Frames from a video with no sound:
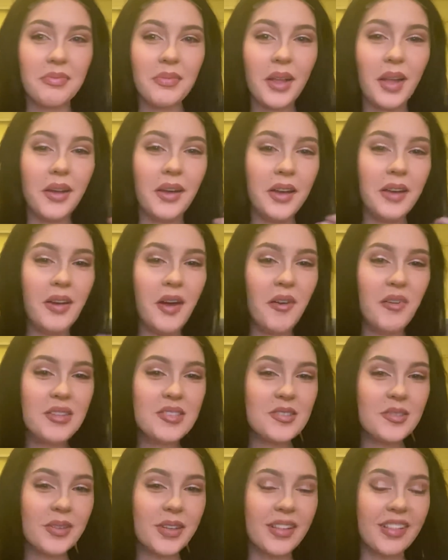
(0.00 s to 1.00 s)
I know
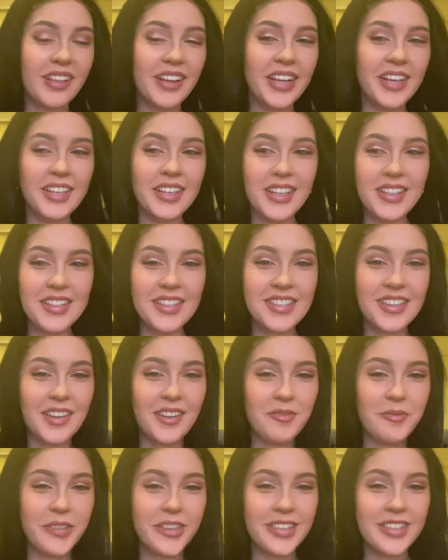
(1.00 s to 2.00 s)
it's all cleaned and
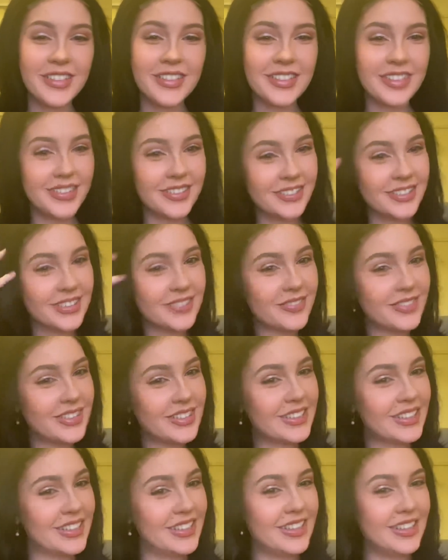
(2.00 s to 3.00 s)
stuff, but it's still
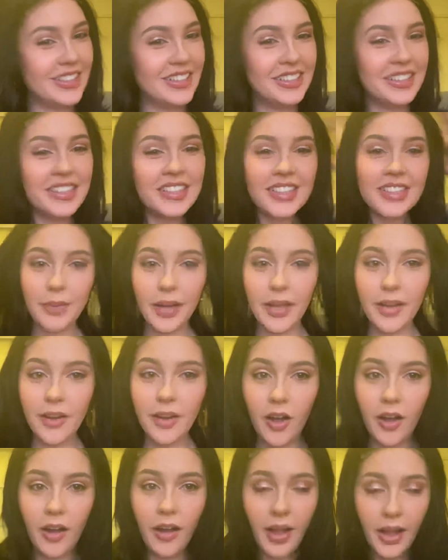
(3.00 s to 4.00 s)
someone's hair. But
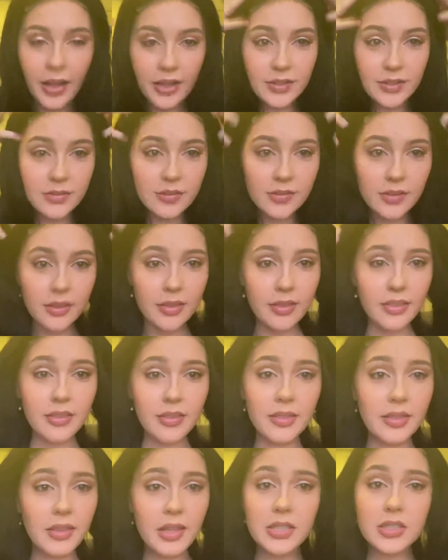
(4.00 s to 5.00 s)
no,
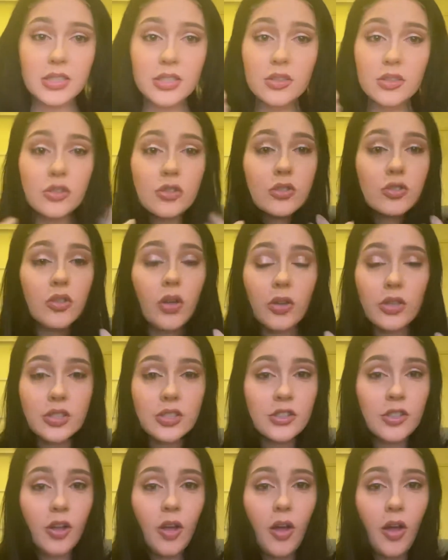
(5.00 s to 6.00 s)
this is so
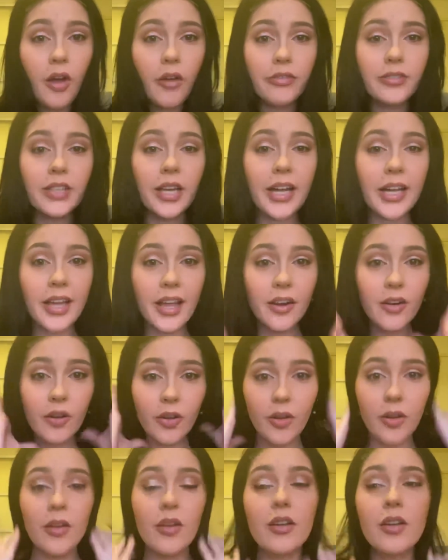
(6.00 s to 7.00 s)
soft. I
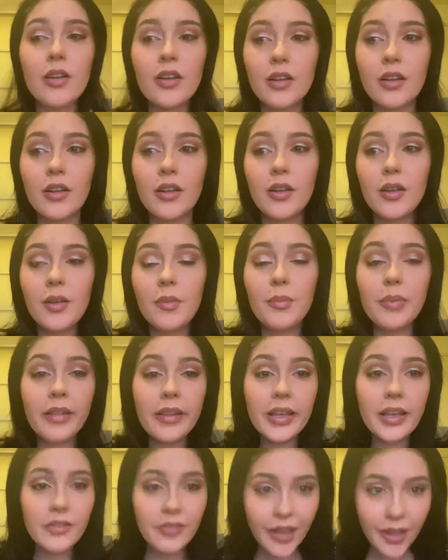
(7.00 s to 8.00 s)
cannot
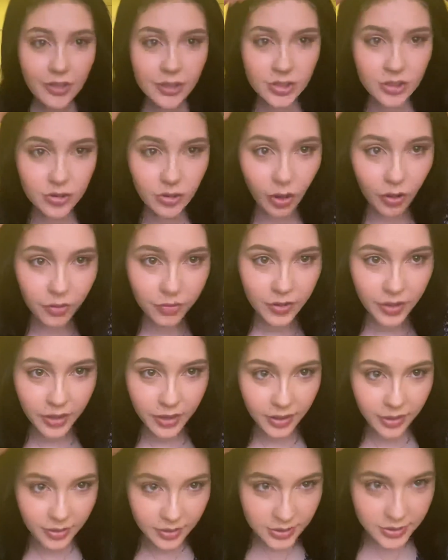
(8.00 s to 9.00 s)
believe how soft it
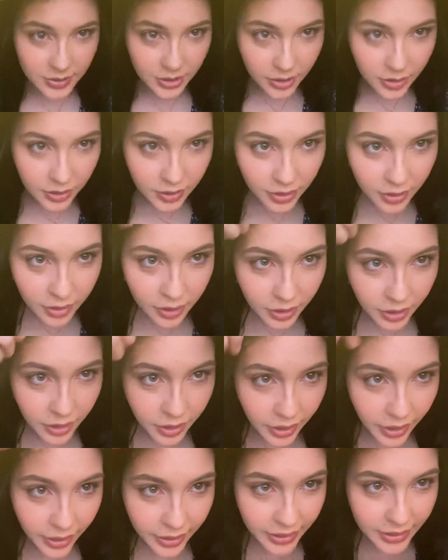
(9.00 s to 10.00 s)
is.
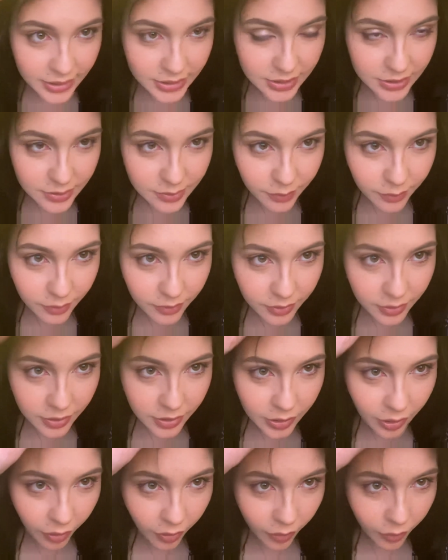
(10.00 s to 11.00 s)
And it's
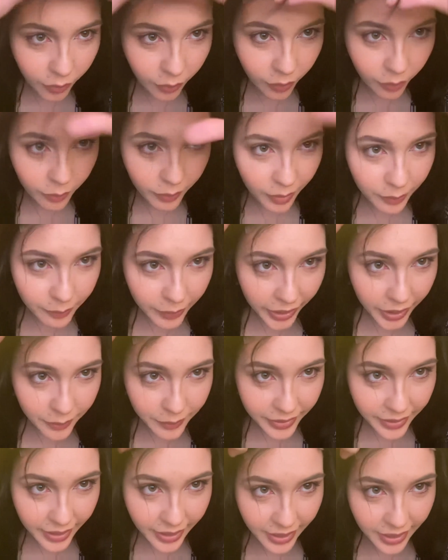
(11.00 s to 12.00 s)
got all my
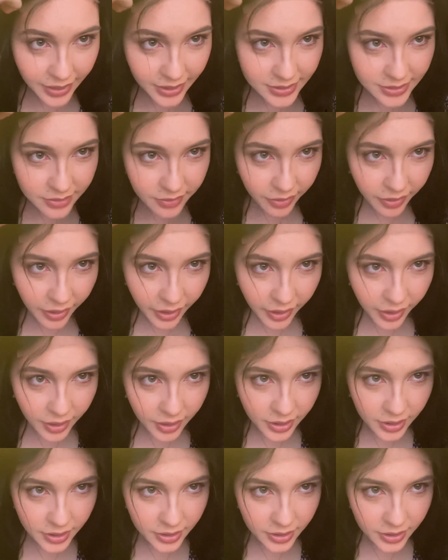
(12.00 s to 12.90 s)
baby hairs there.